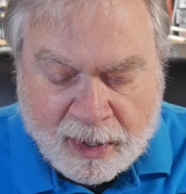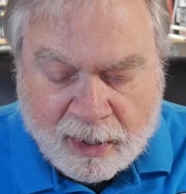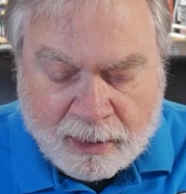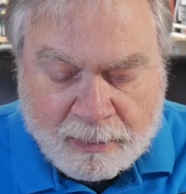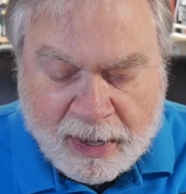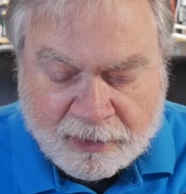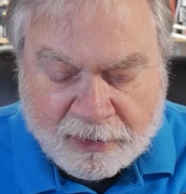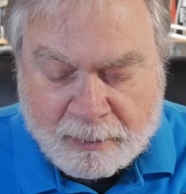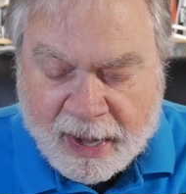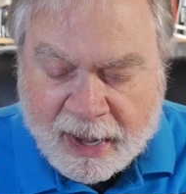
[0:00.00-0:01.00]
about the
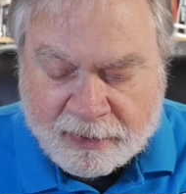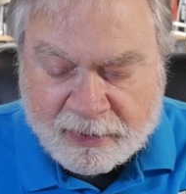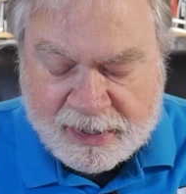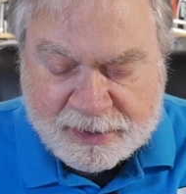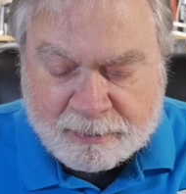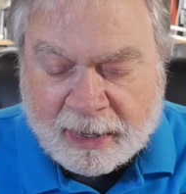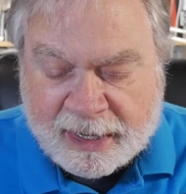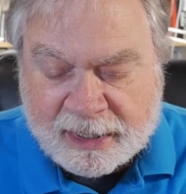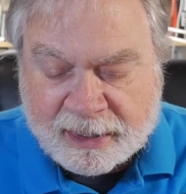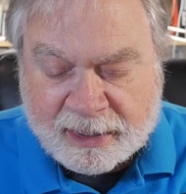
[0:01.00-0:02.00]
math
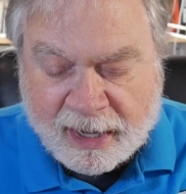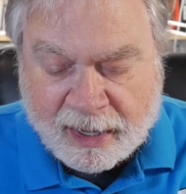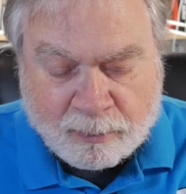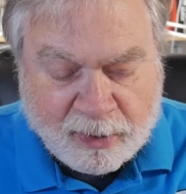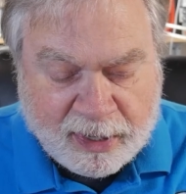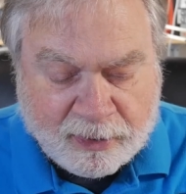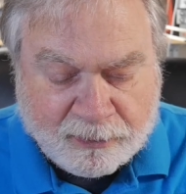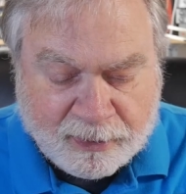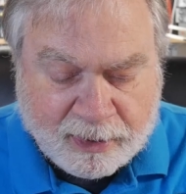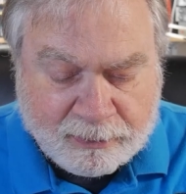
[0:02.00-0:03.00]
explaining the ham radio
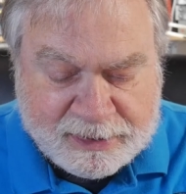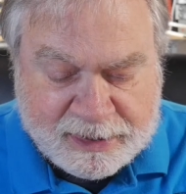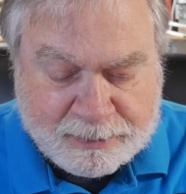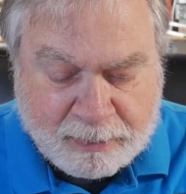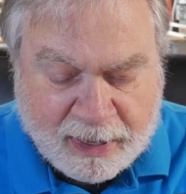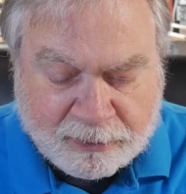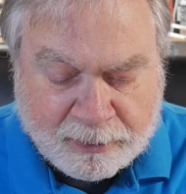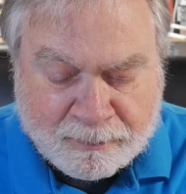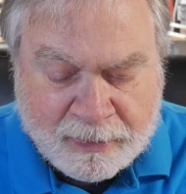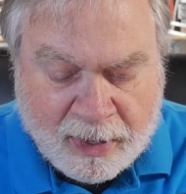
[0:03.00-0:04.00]
frequency spectrum